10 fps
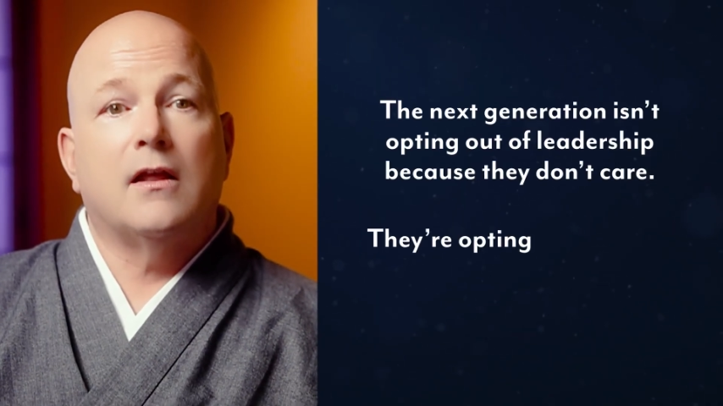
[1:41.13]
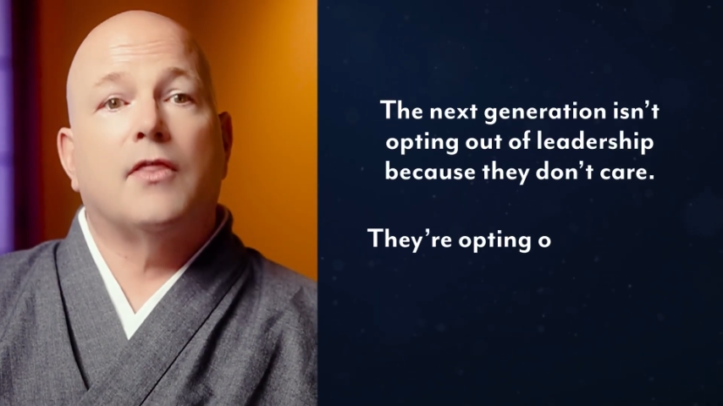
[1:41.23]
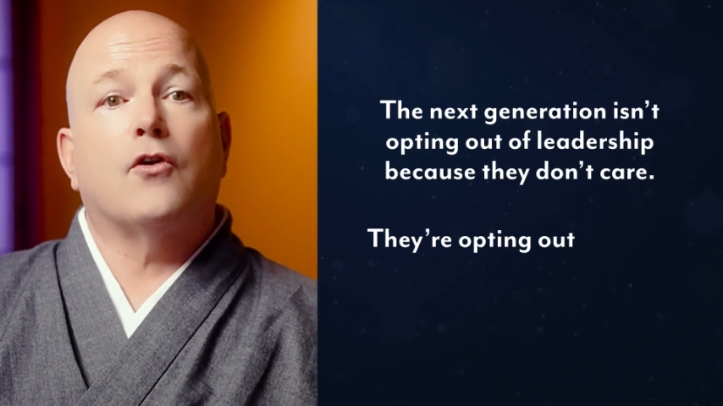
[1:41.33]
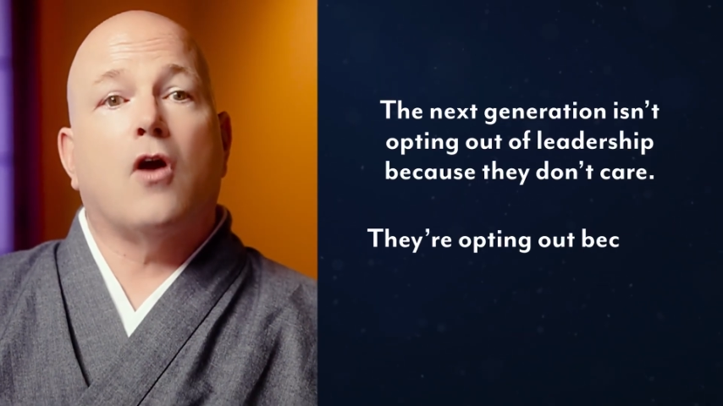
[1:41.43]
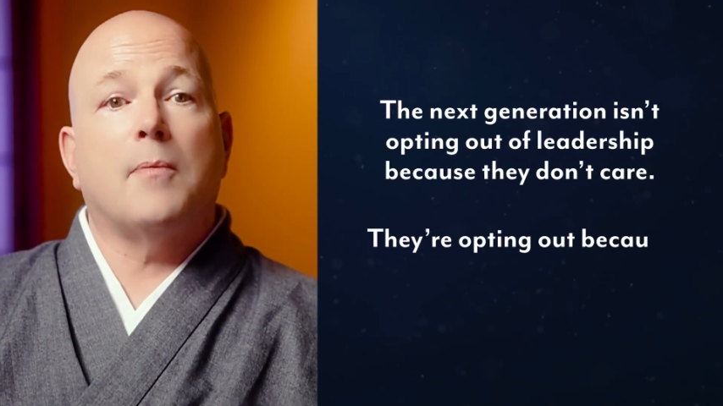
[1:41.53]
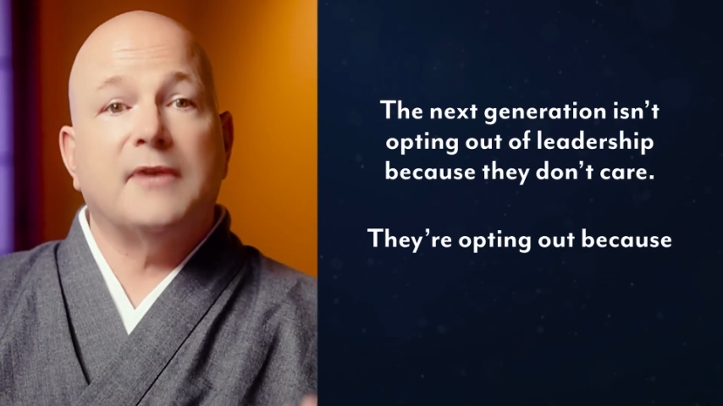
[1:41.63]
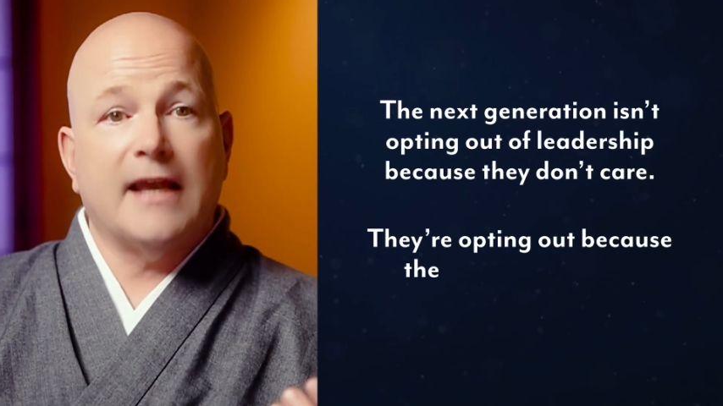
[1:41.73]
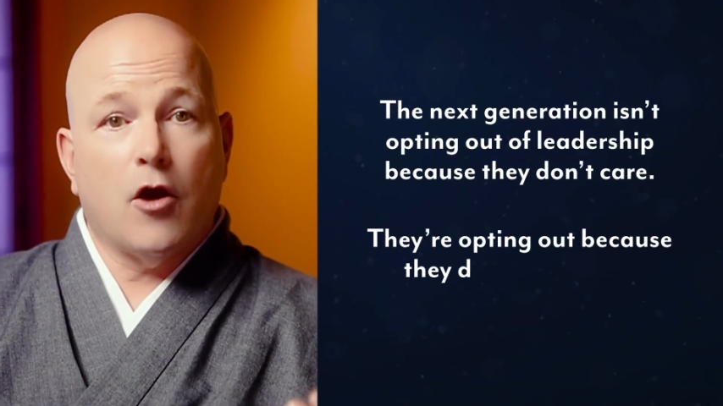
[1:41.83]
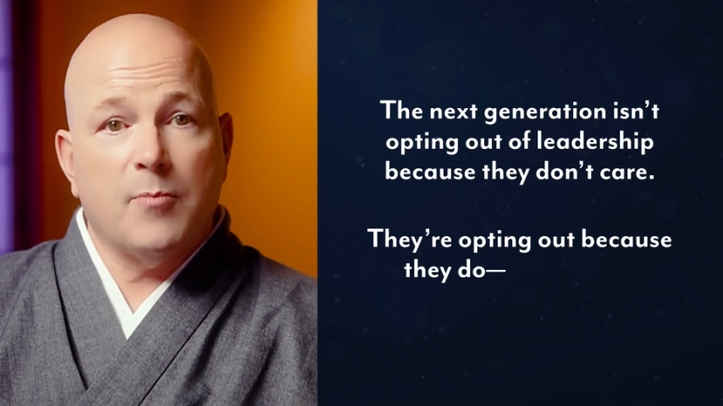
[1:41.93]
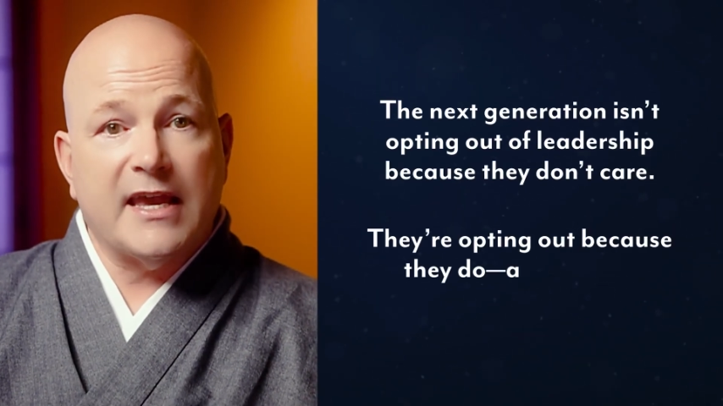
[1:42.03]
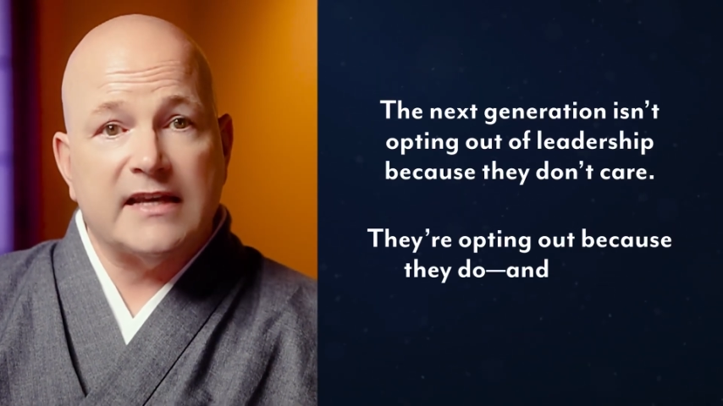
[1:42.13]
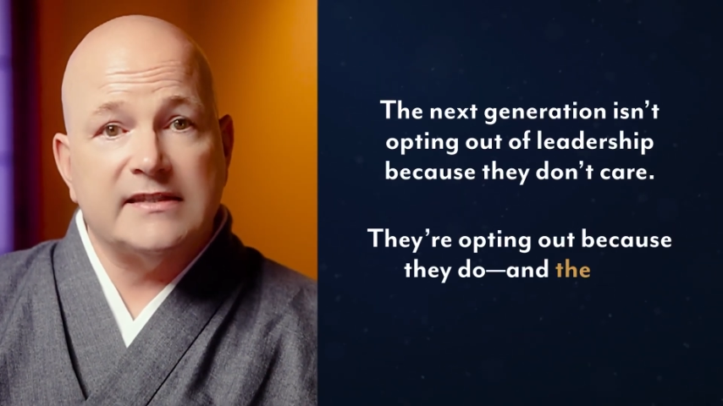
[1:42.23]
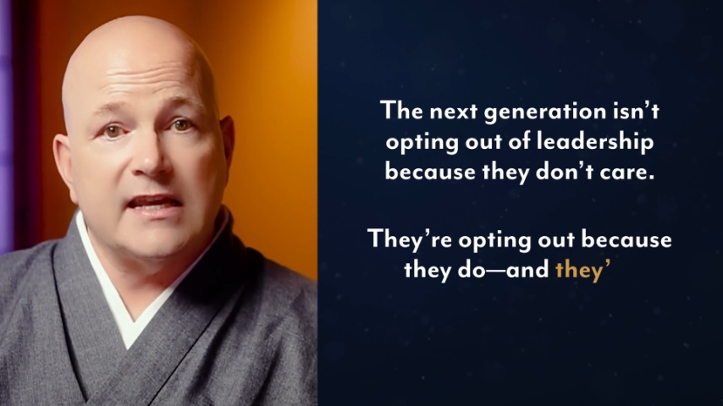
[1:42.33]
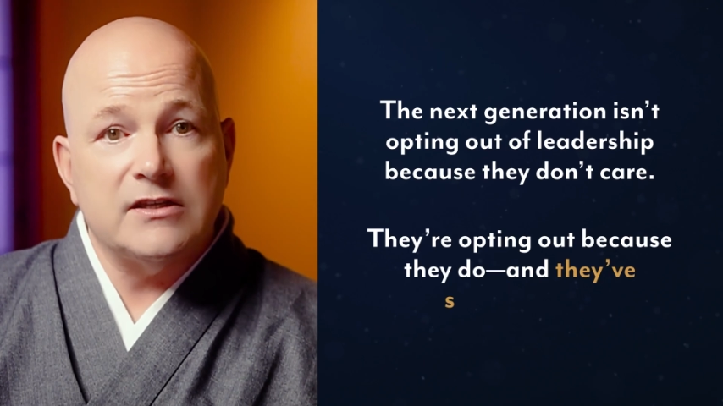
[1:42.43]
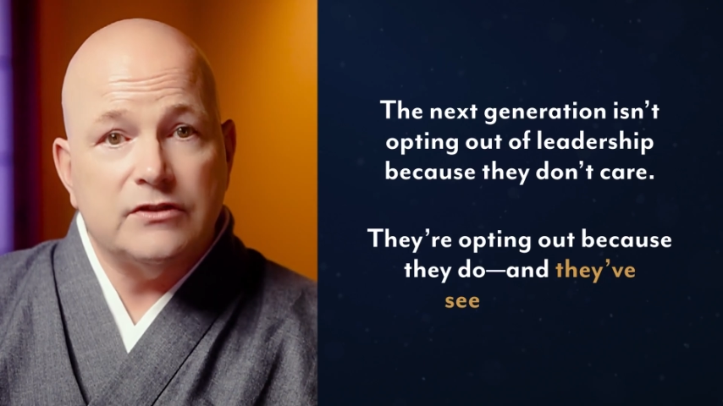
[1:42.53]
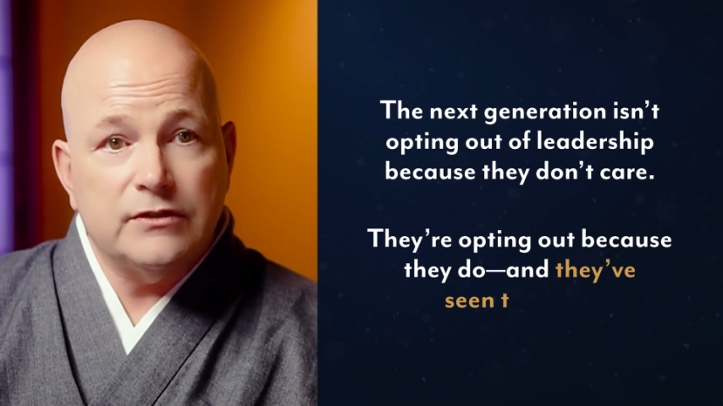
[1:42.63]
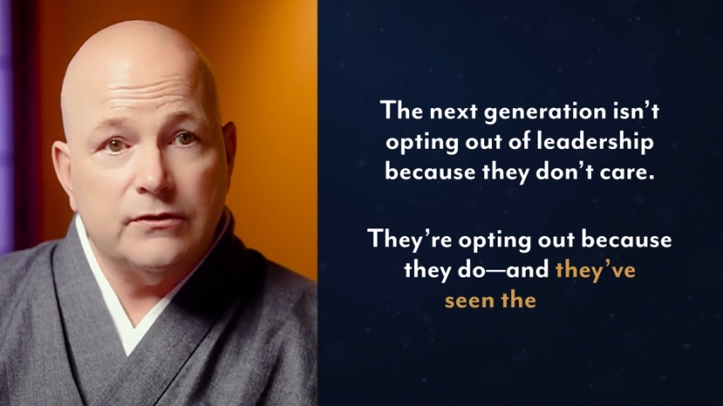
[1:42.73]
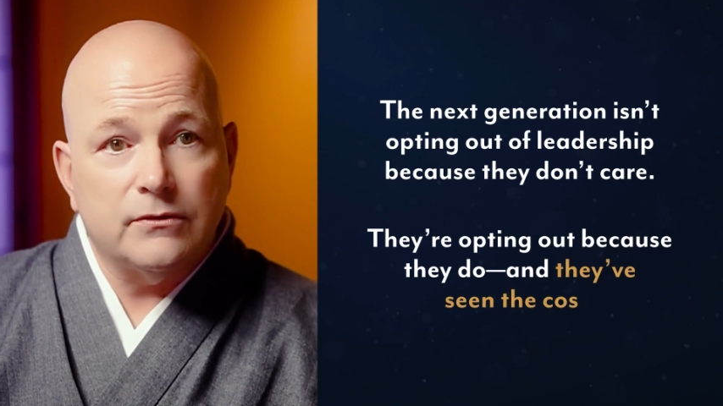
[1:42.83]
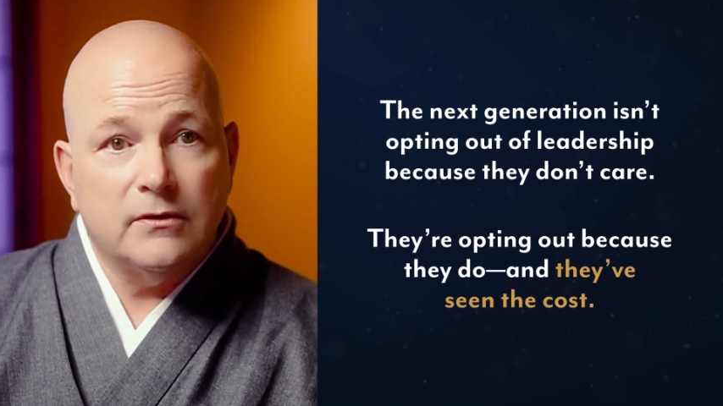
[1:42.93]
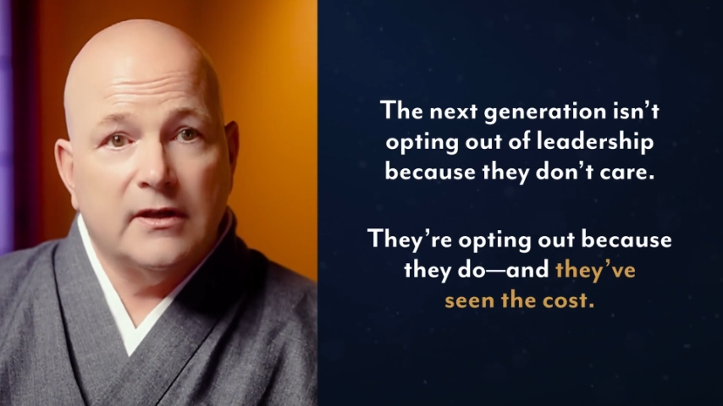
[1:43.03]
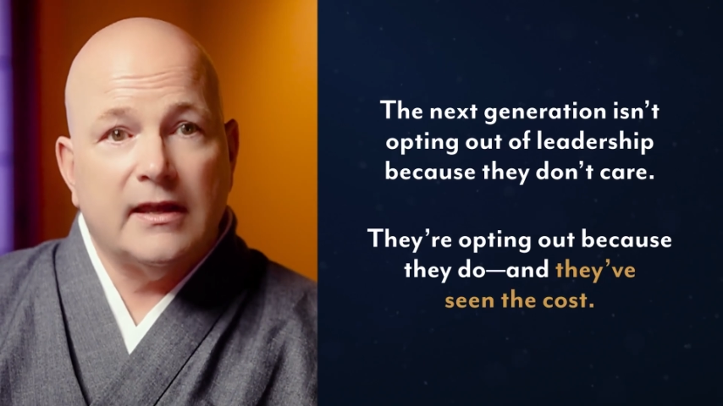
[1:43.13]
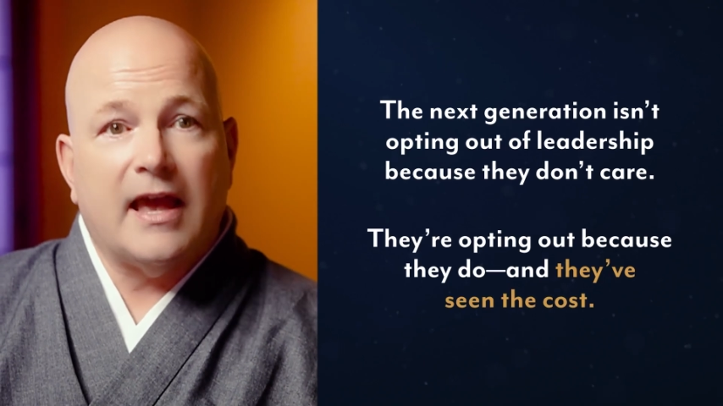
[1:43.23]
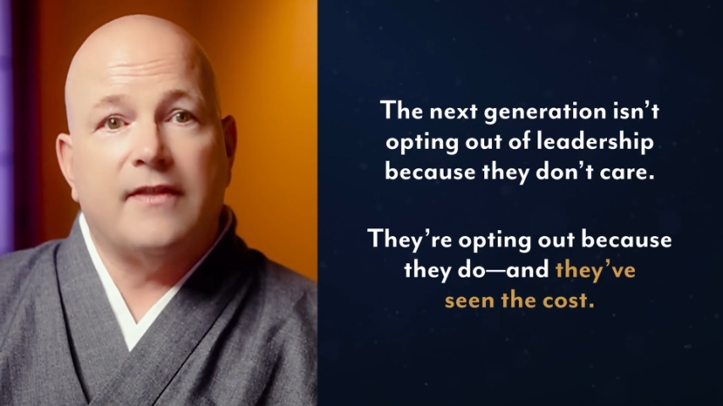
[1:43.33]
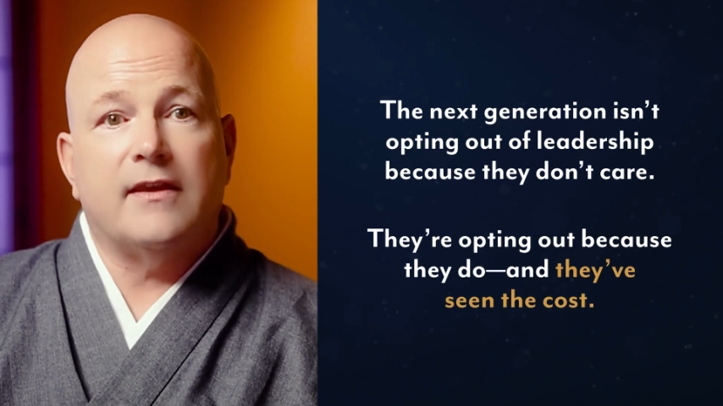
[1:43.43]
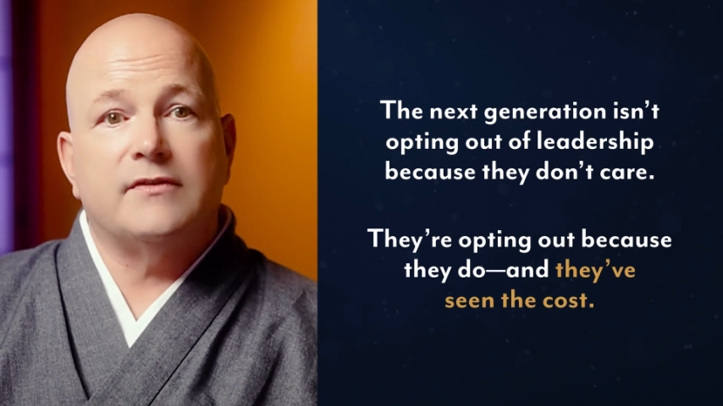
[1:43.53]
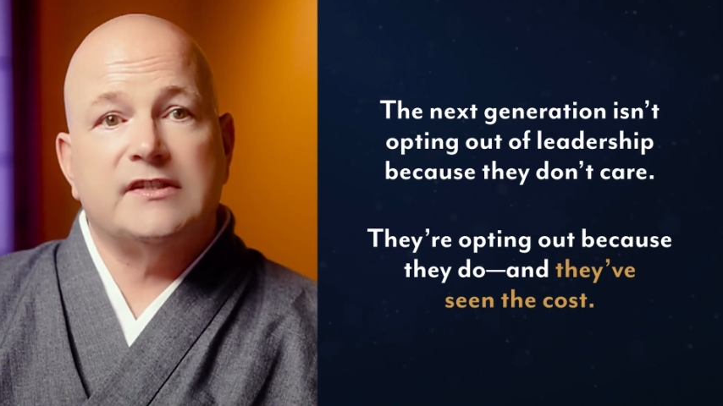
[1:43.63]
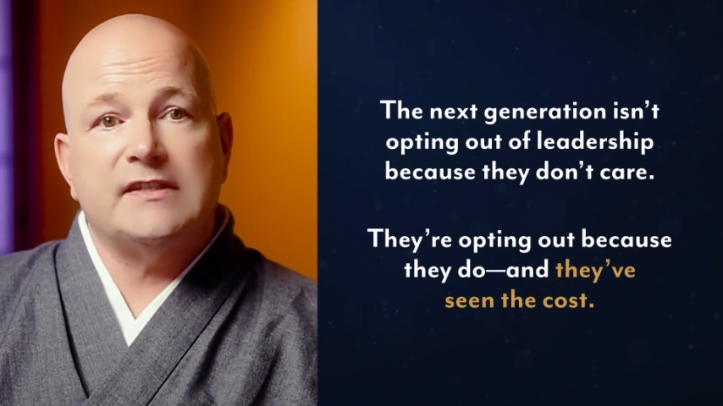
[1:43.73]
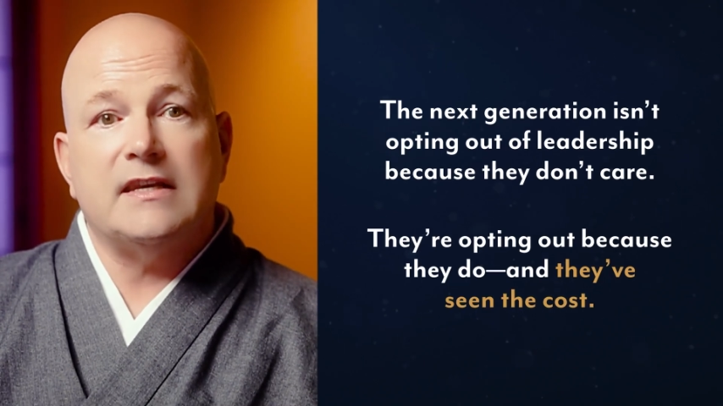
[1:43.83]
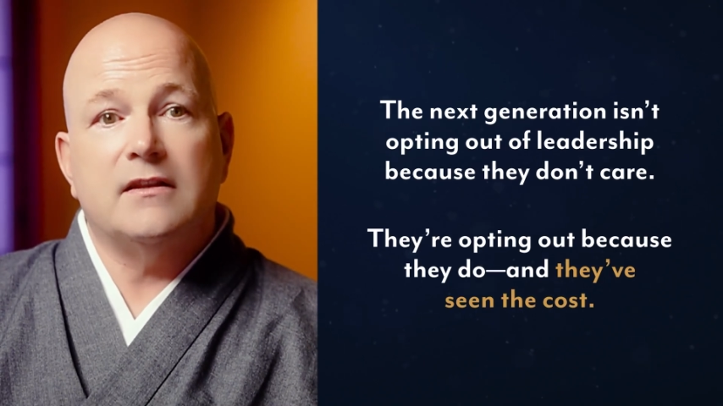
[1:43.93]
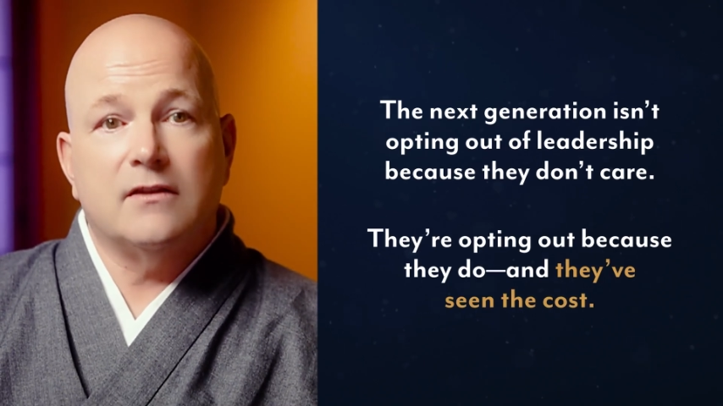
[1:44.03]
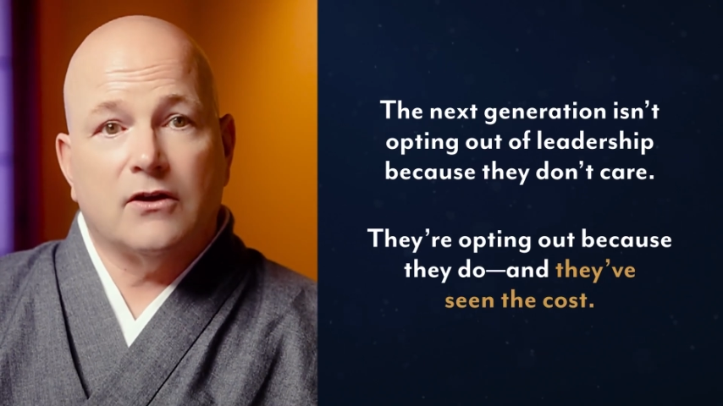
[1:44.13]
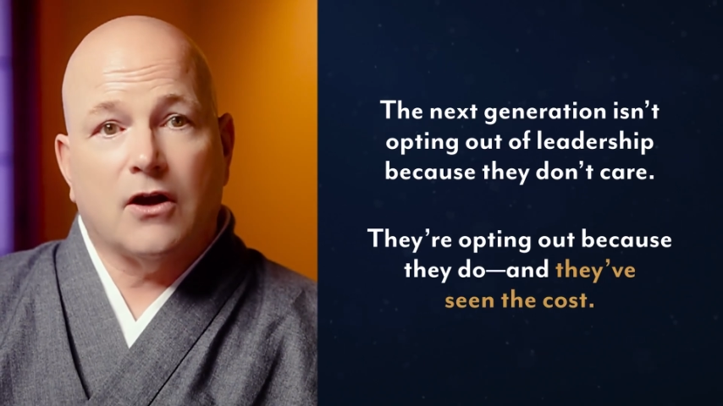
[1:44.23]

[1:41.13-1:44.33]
They're opting out because they do, and they've seen the